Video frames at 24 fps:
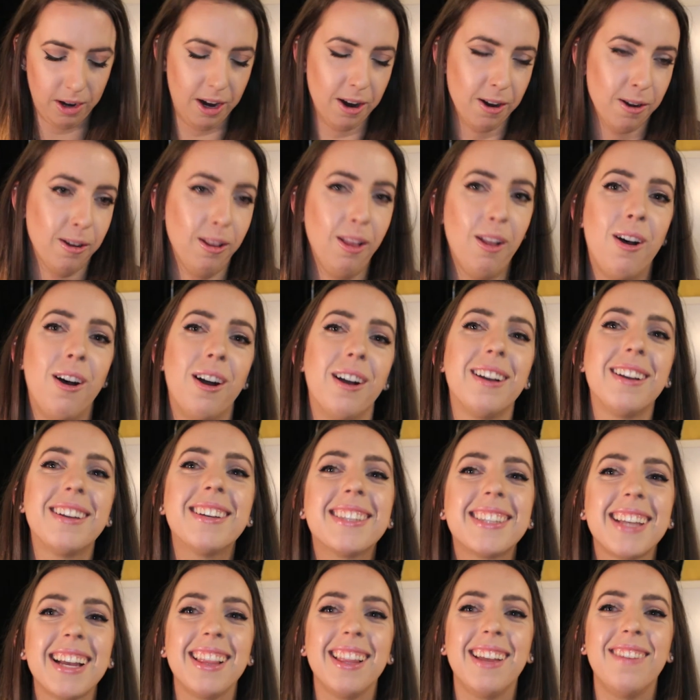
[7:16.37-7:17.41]
year long
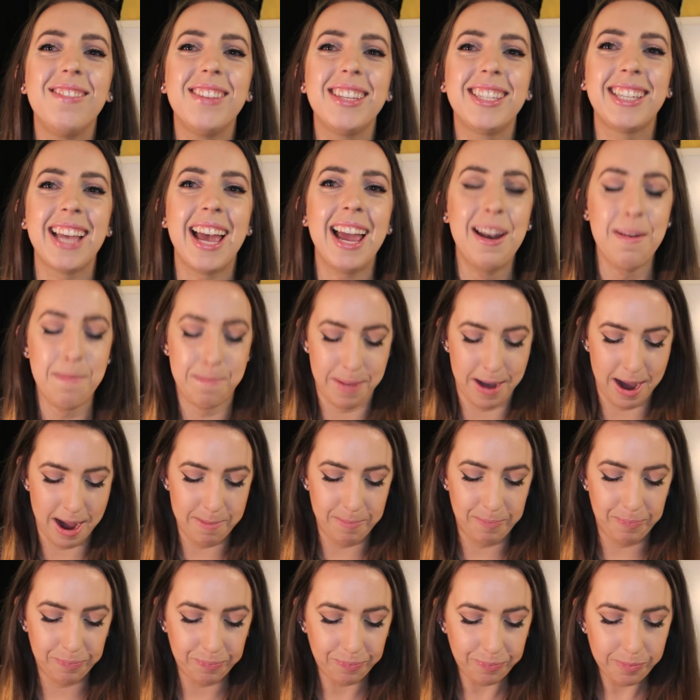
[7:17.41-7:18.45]
because I love the scent,
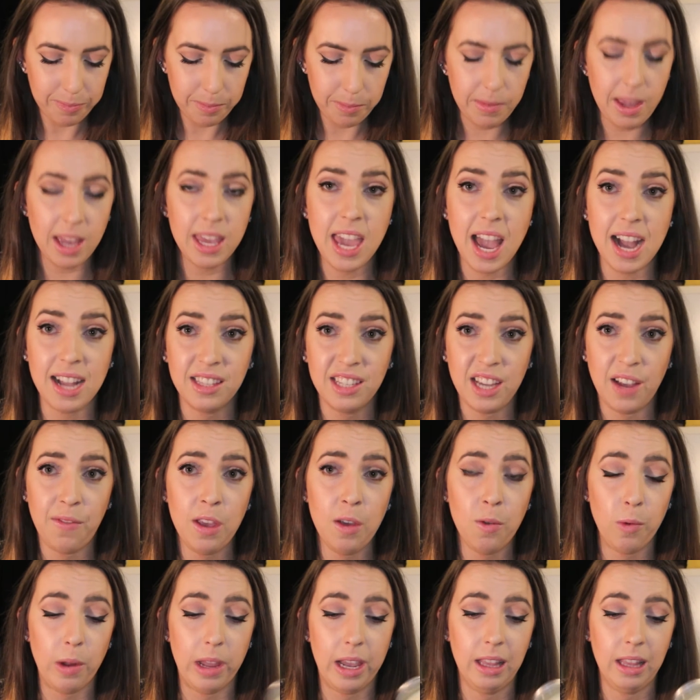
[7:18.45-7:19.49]
but yeah,
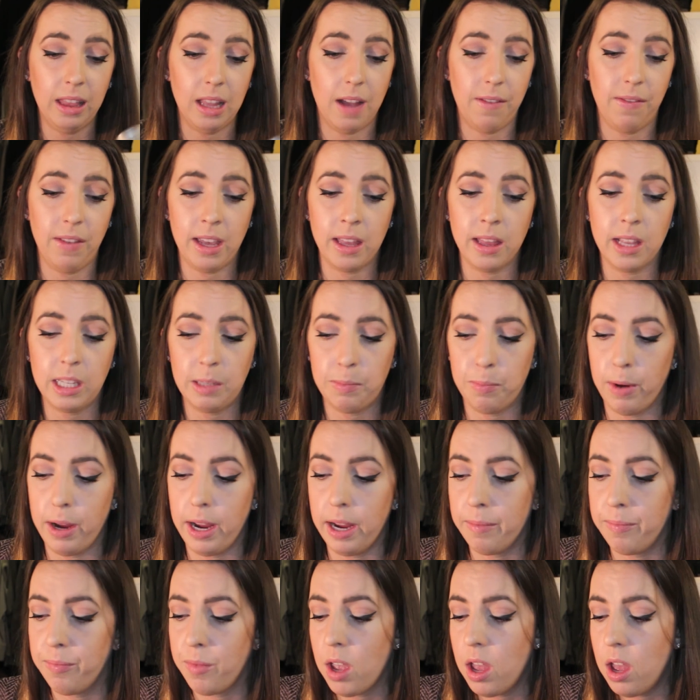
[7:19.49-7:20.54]
definitely really lovely in the
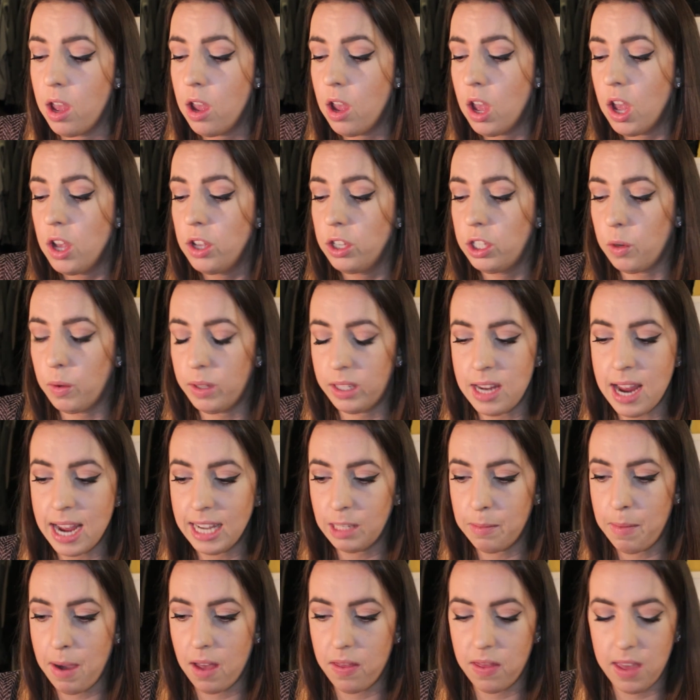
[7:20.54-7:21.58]
spring. So what's
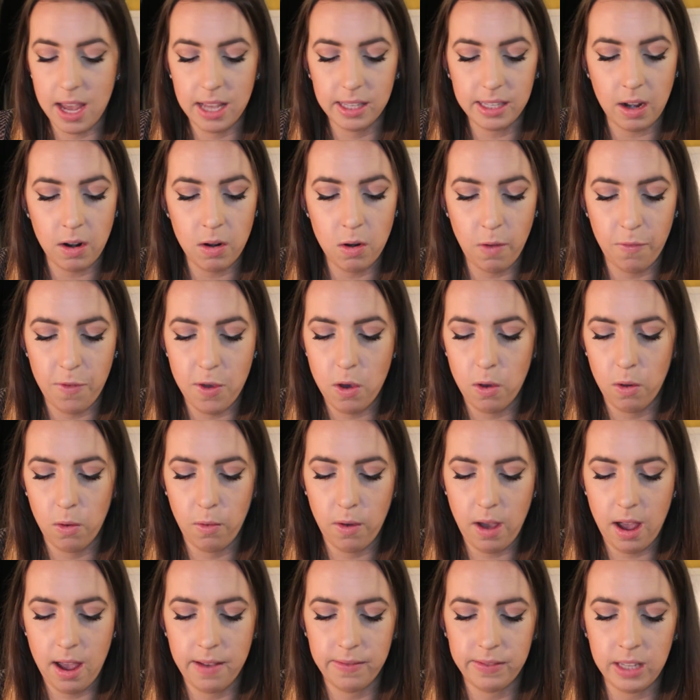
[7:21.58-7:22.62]
nice about these, I don't know if
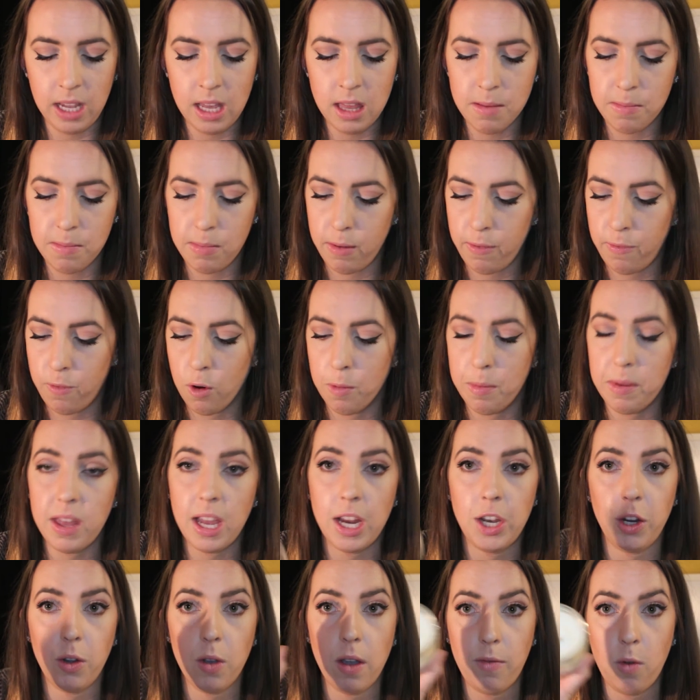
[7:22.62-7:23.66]
you have seen them before, but
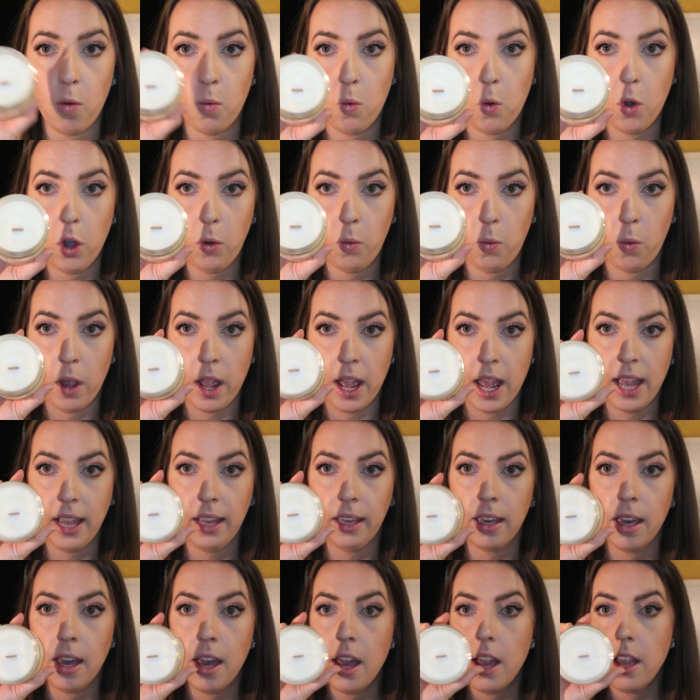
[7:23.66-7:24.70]
they do have a wood
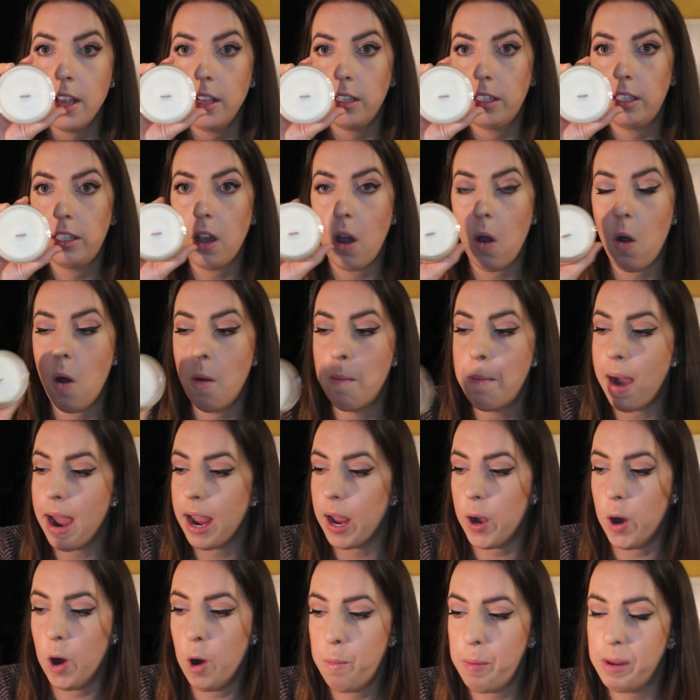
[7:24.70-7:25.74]
wick. So my
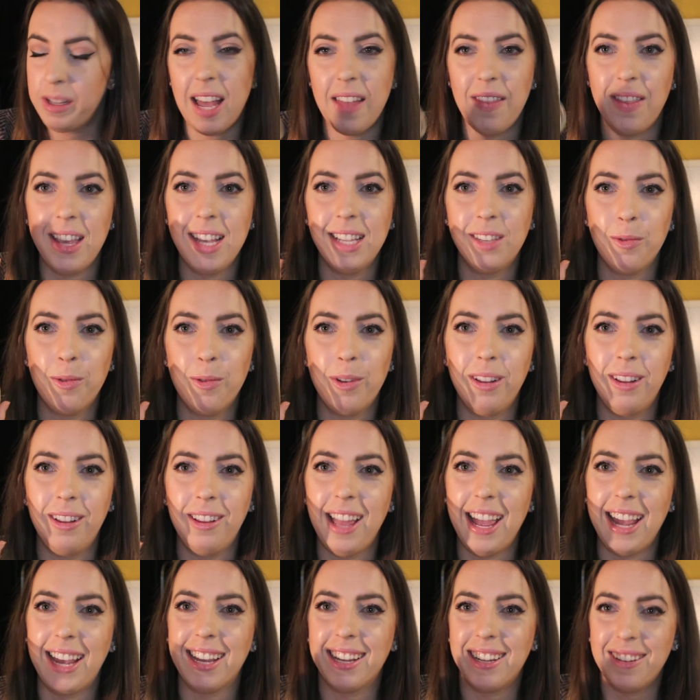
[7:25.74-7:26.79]
hope is that these will
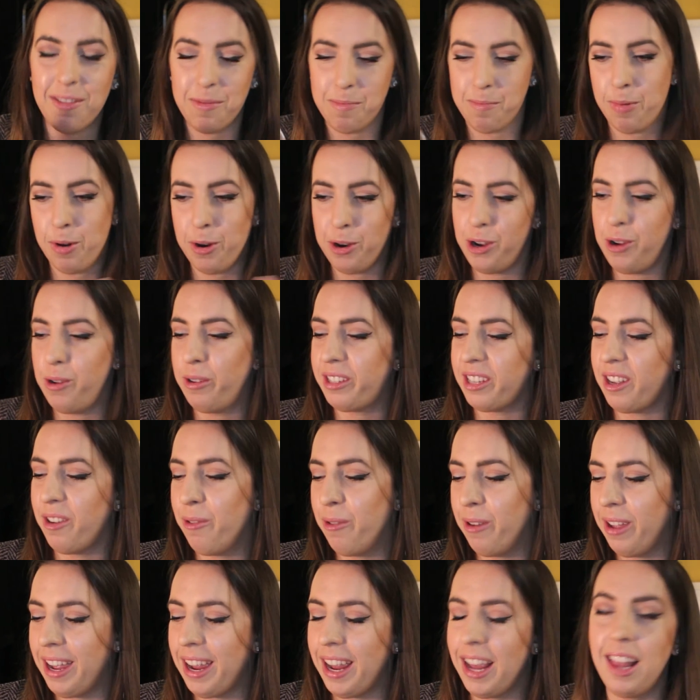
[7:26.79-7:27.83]
like produce a
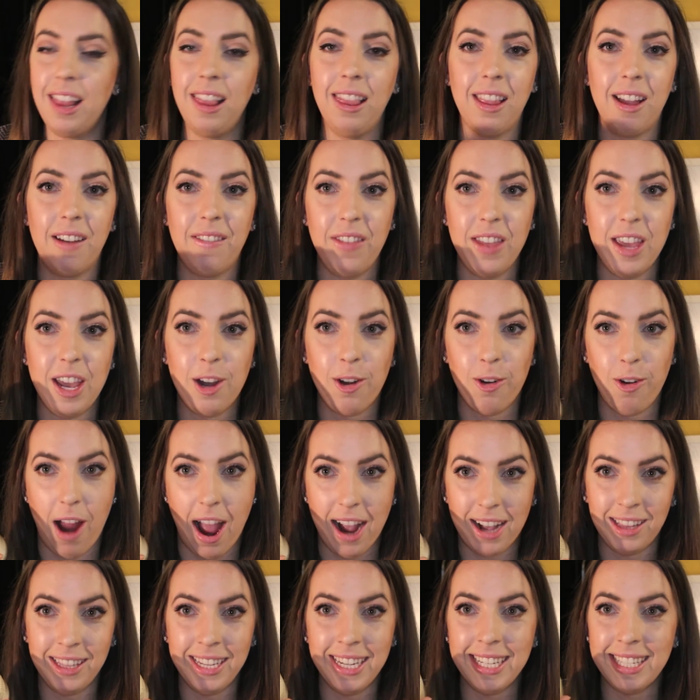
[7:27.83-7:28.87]
really lovely
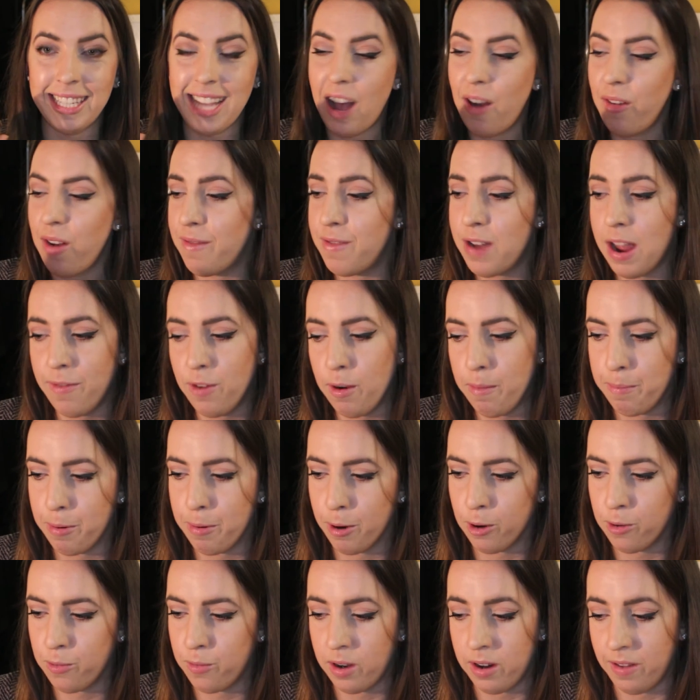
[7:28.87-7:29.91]
crackling sound. I've never
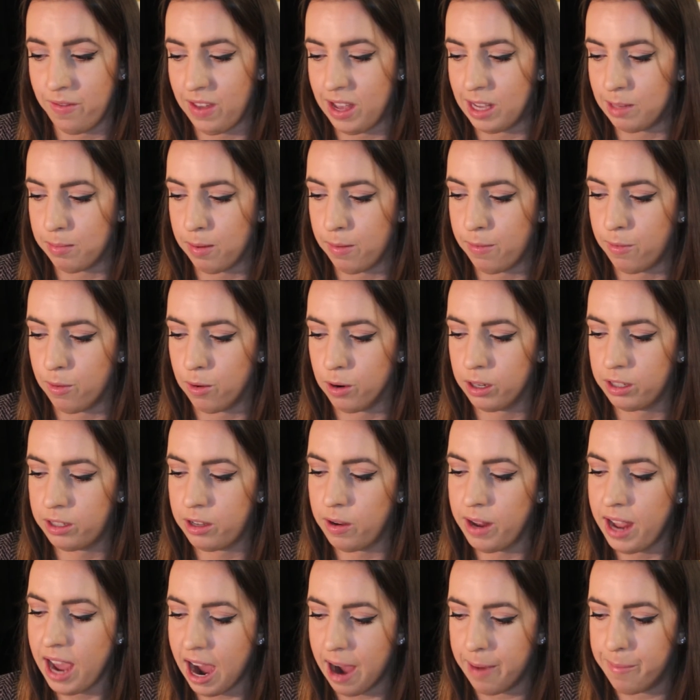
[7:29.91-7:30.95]
burned one of these before.
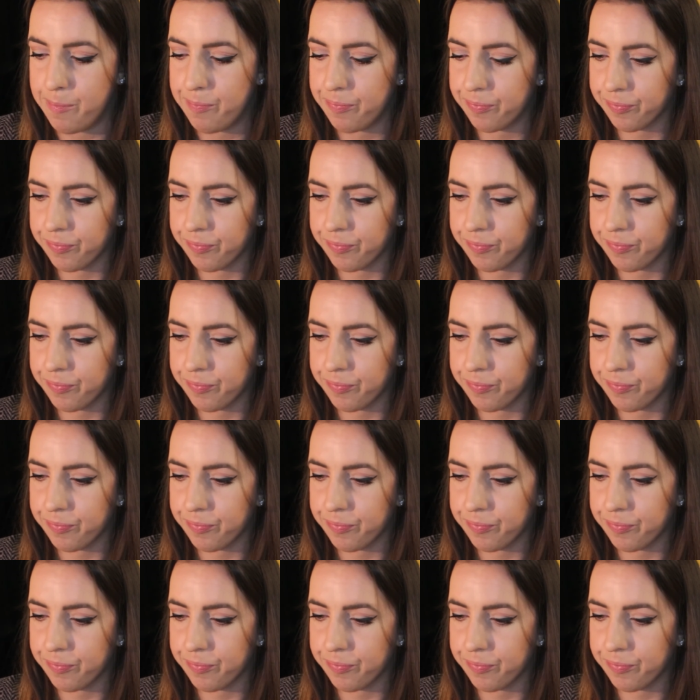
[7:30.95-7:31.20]
So yeah,